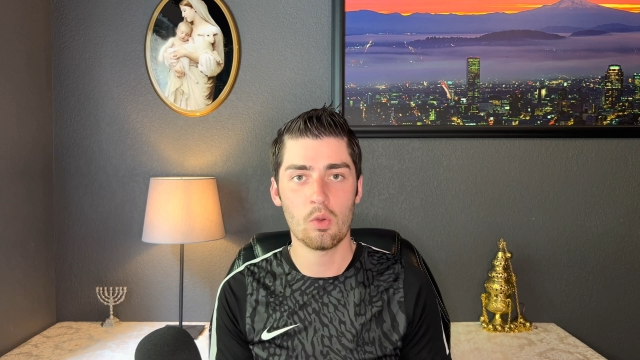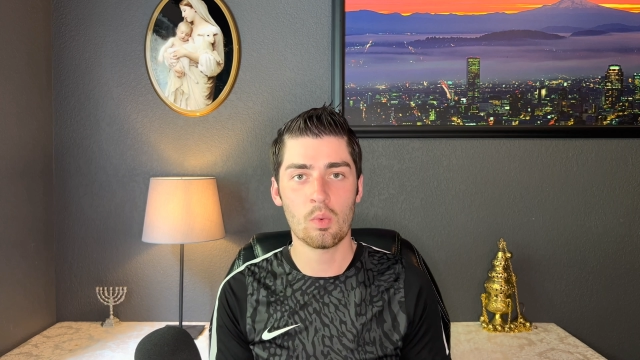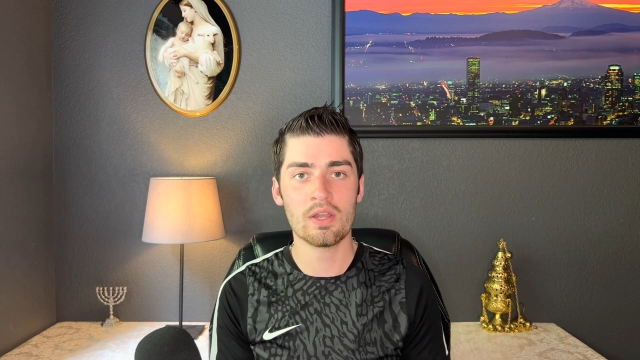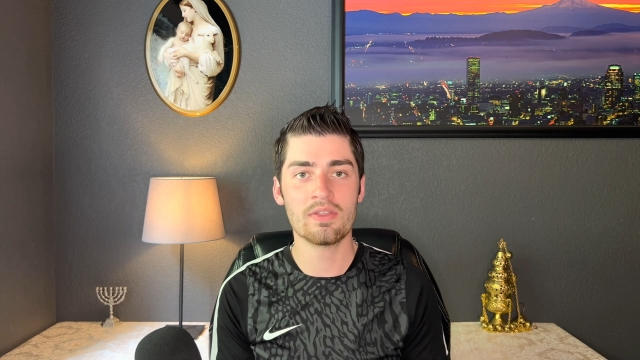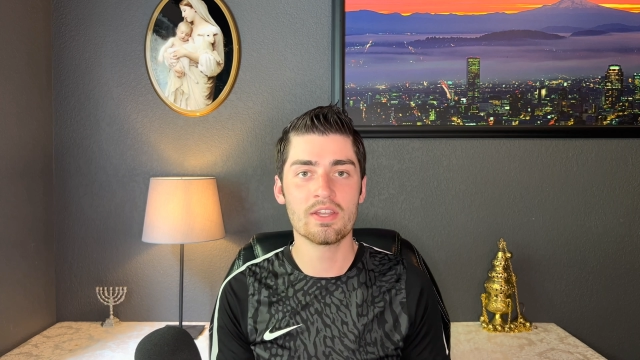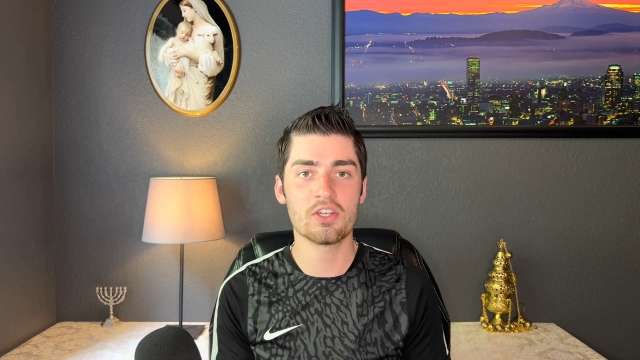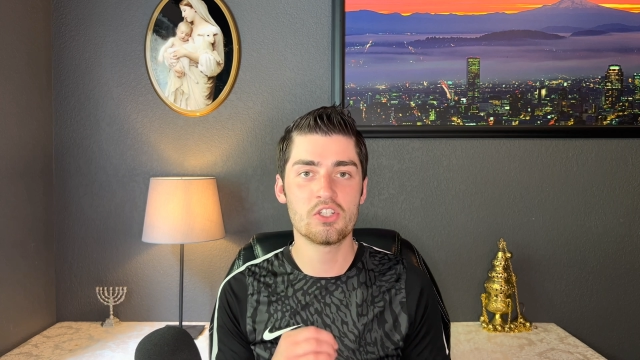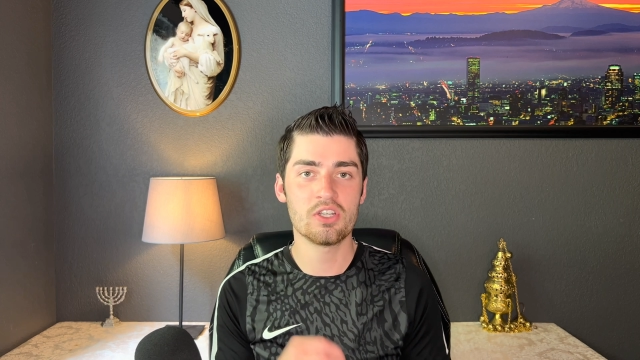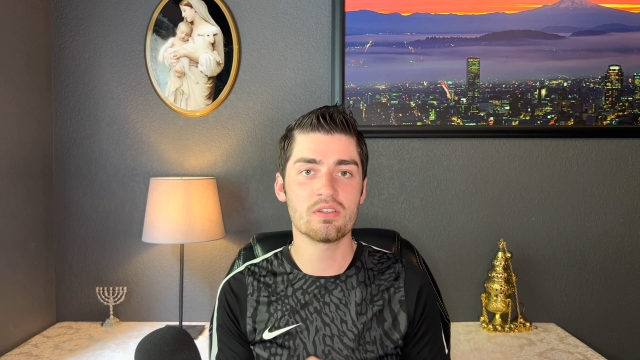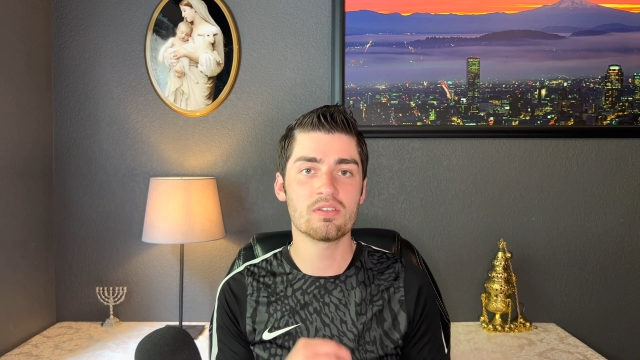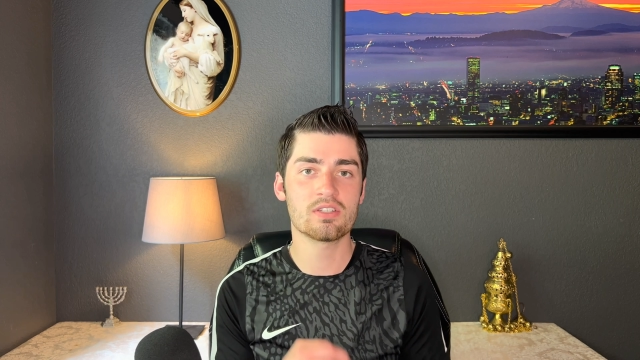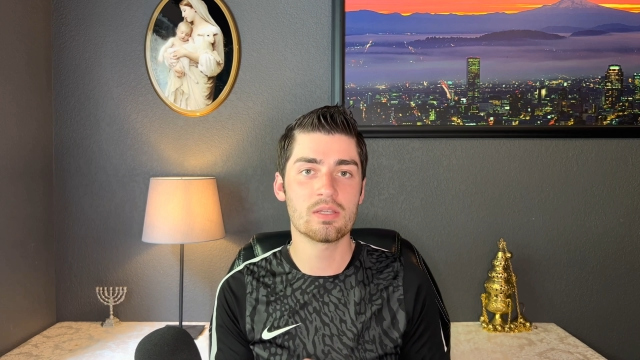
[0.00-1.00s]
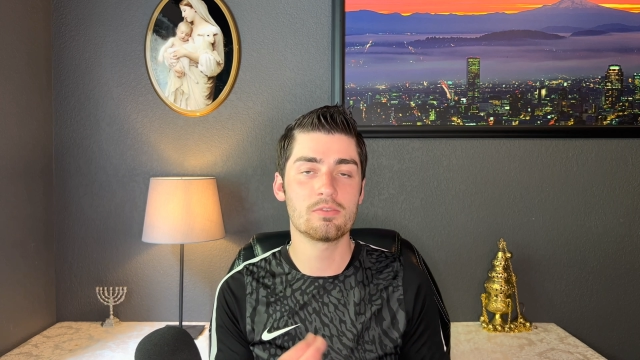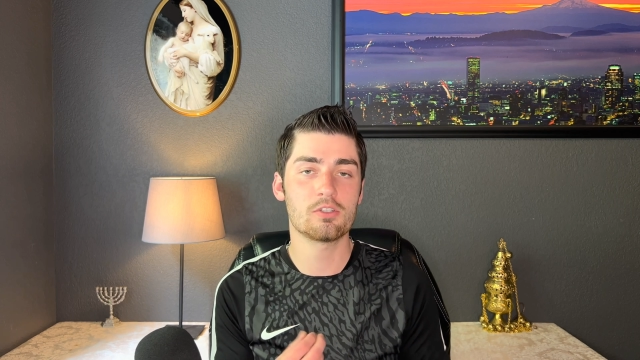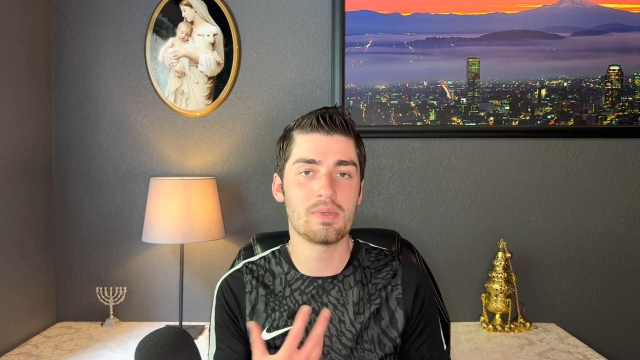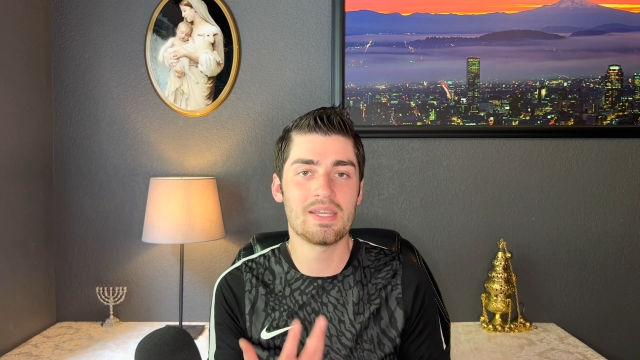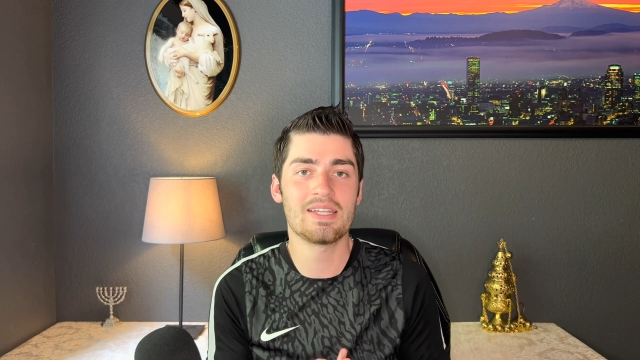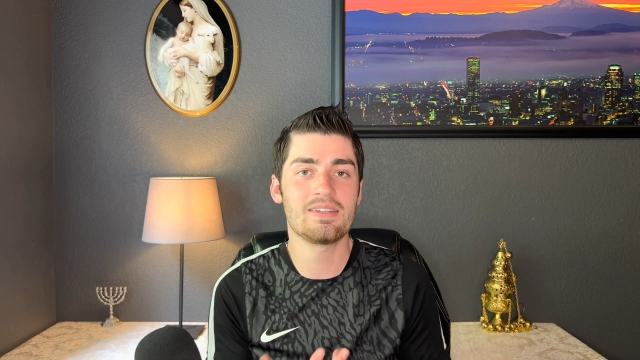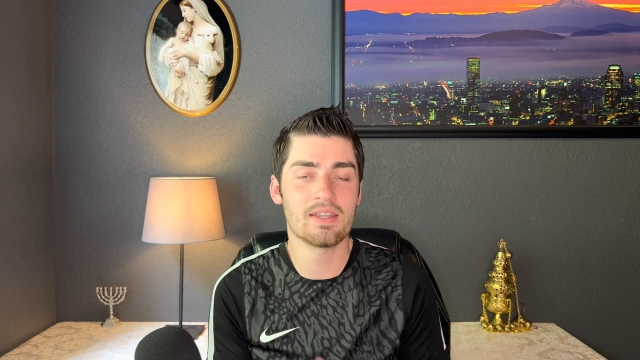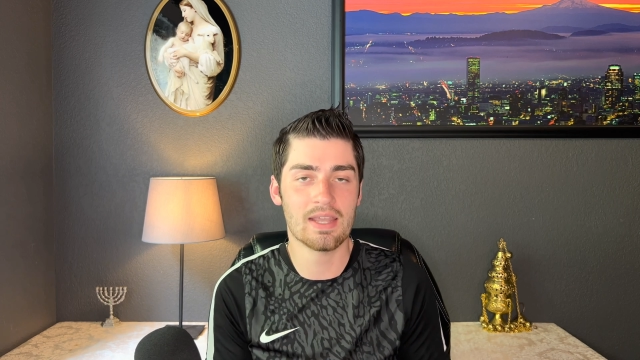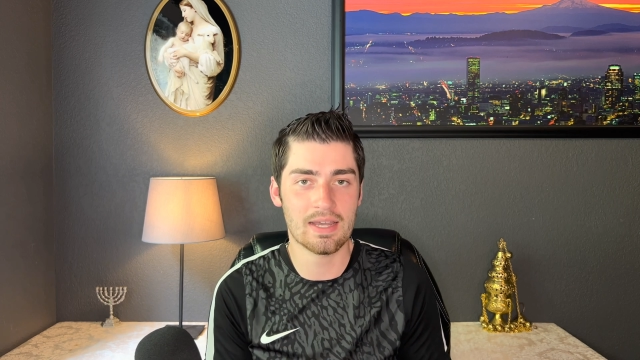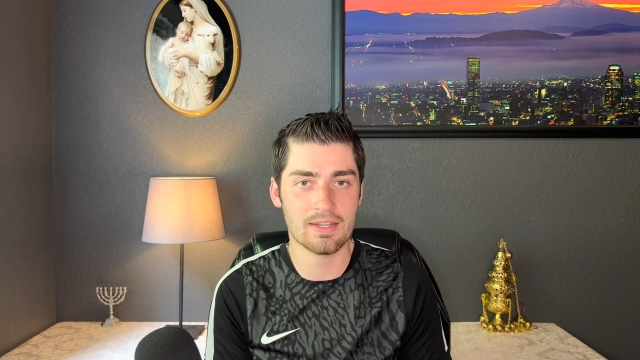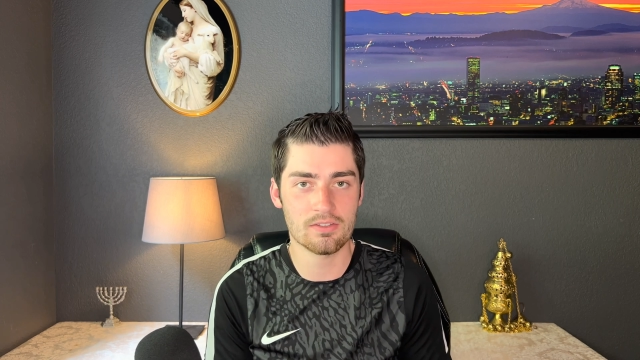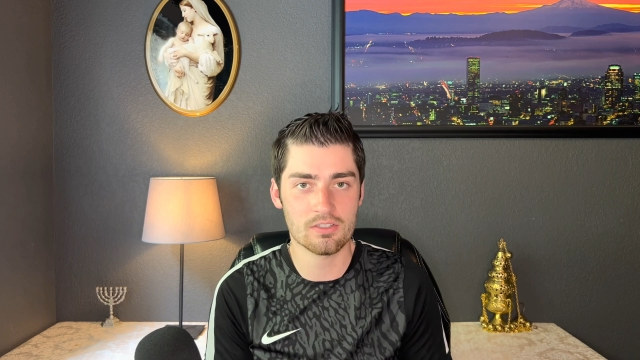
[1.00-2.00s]
where I think Jesus seems to be hinting
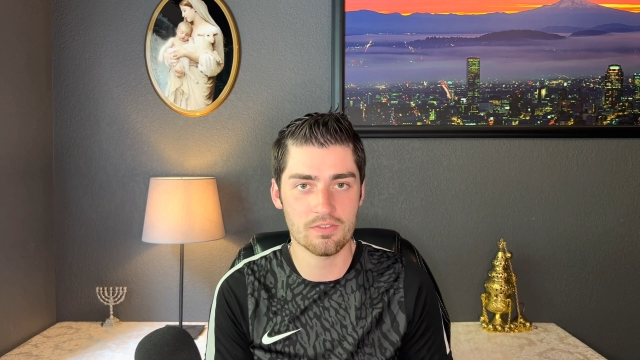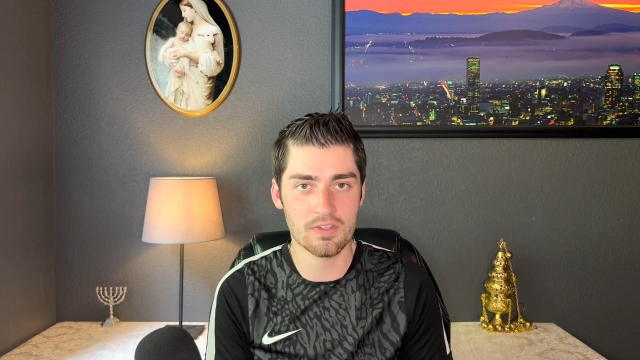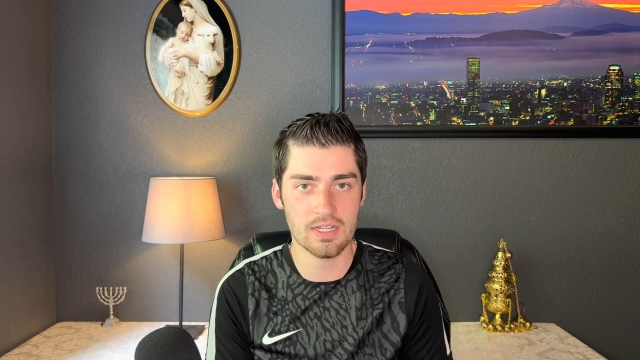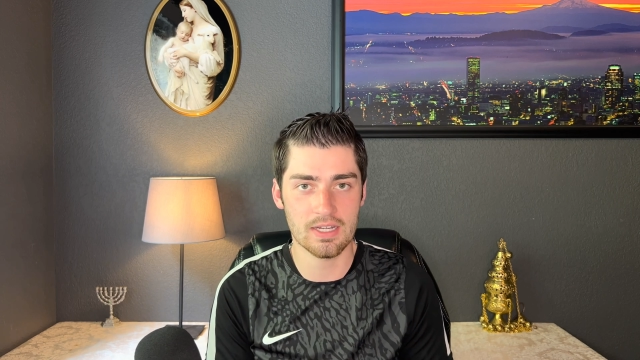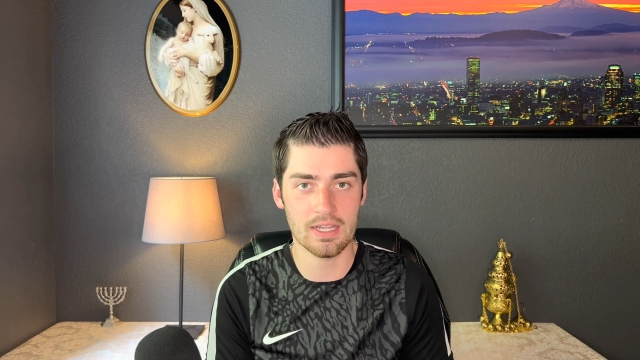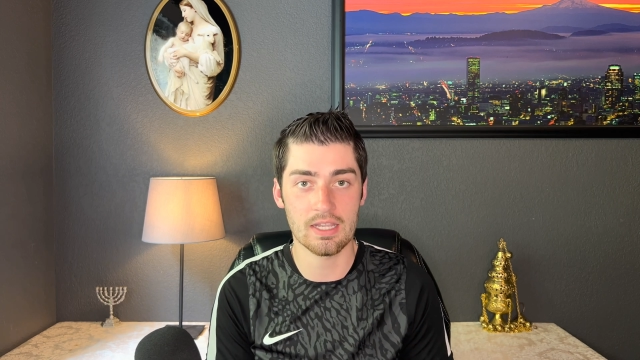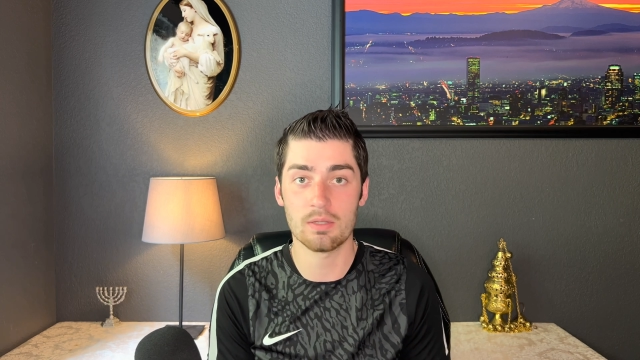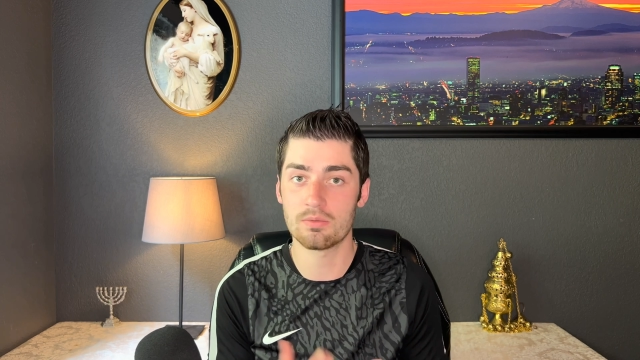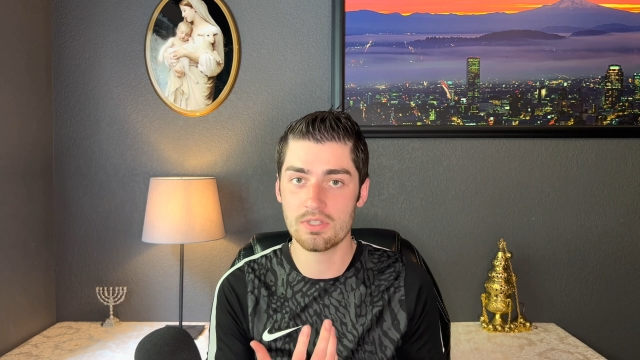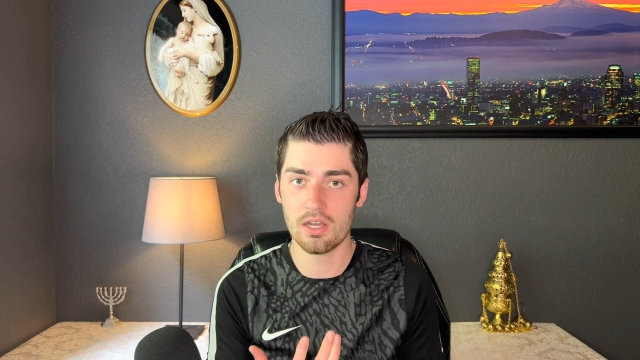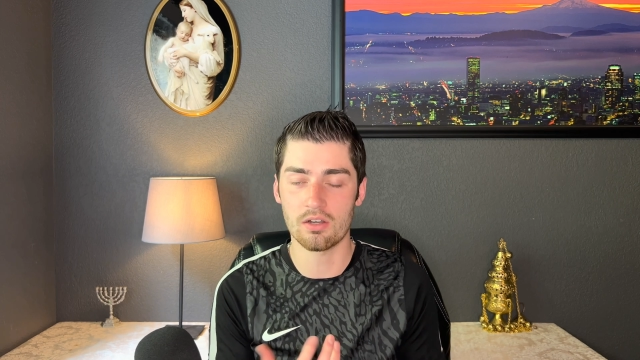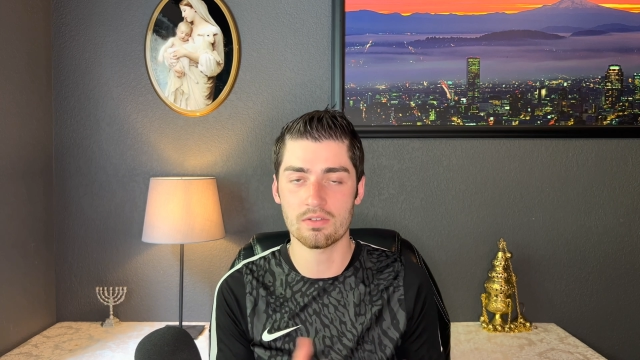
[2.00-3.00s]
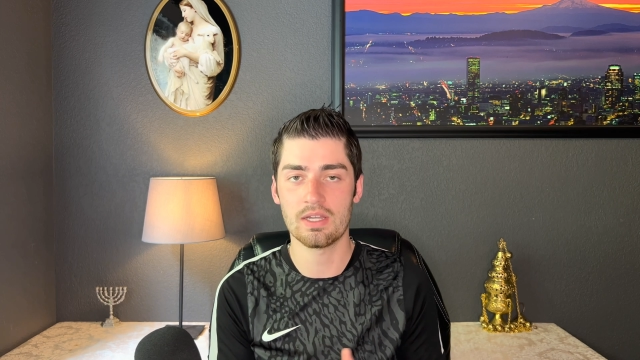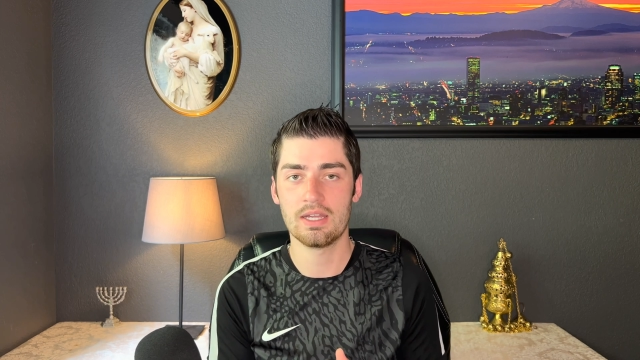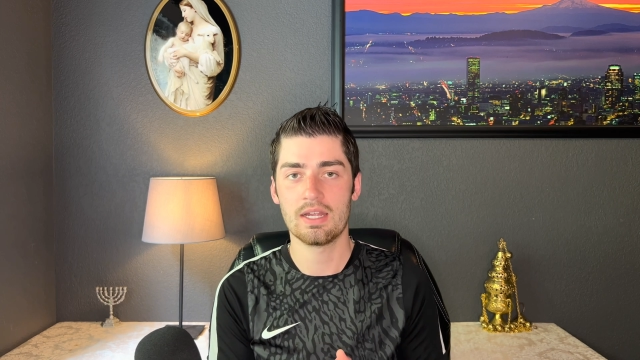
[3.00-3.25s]
at his divinity himself.